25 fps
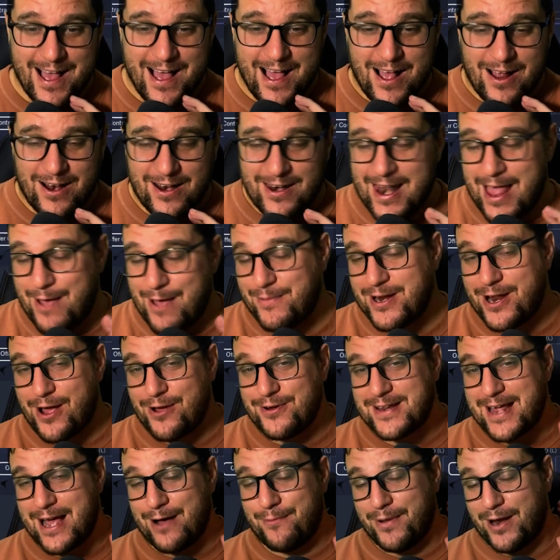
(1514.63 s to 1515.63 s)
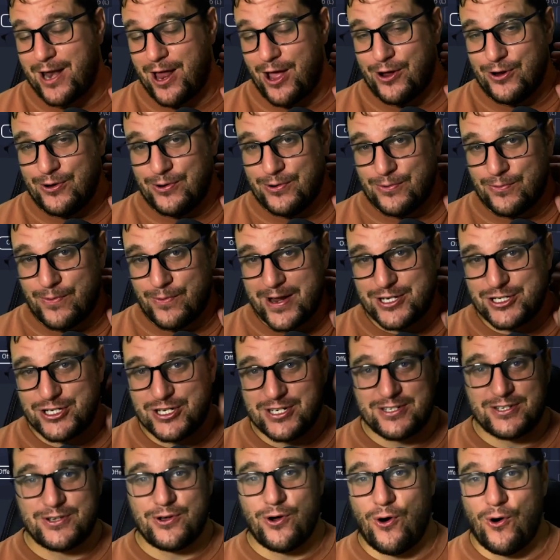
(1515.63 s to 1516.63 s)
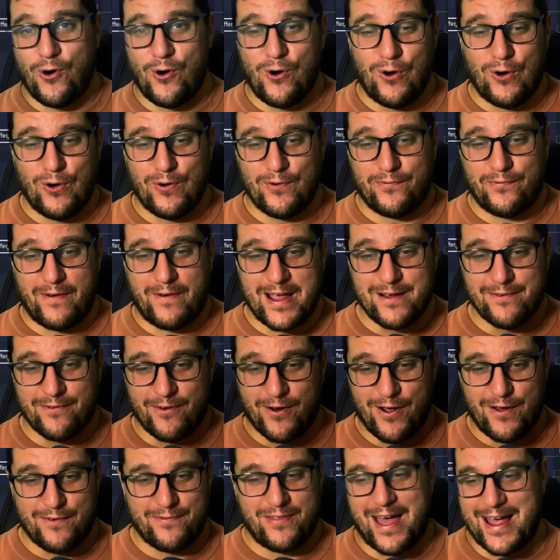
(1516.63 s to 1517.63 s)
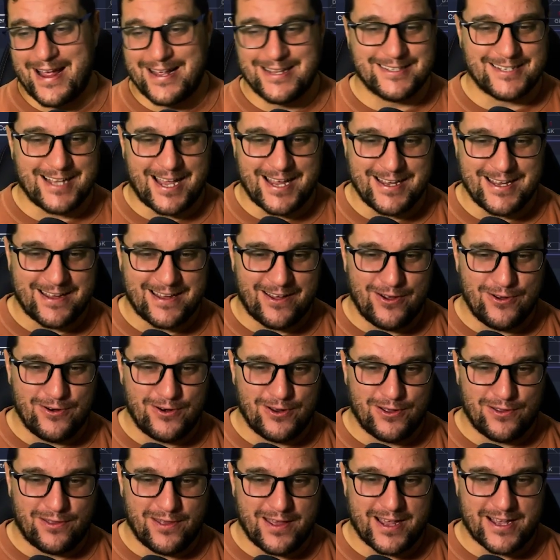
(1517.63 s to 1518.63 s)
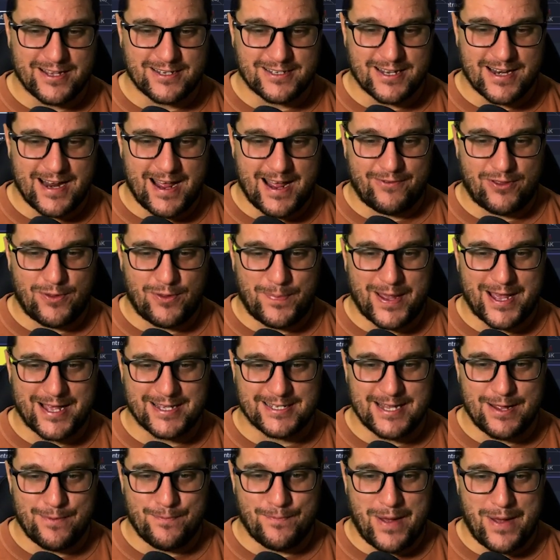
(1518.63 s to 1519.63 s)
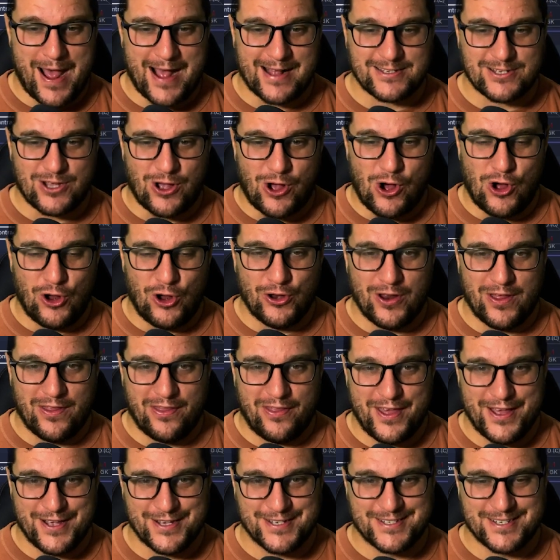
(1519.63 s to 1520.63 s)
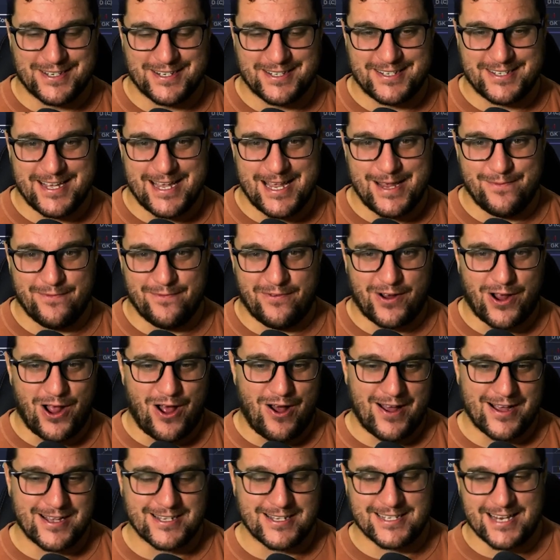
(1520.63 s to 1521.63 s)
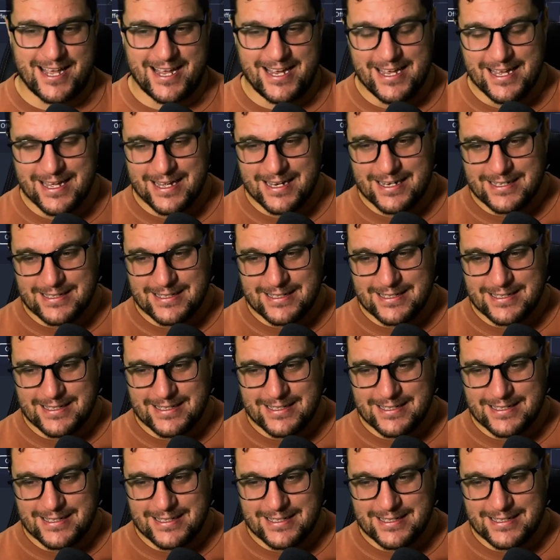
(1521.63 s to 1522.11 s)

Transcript: Let me know down below which is your favourite of that intake. Who do you think is going to have the biggest impact on this team for Guiseley?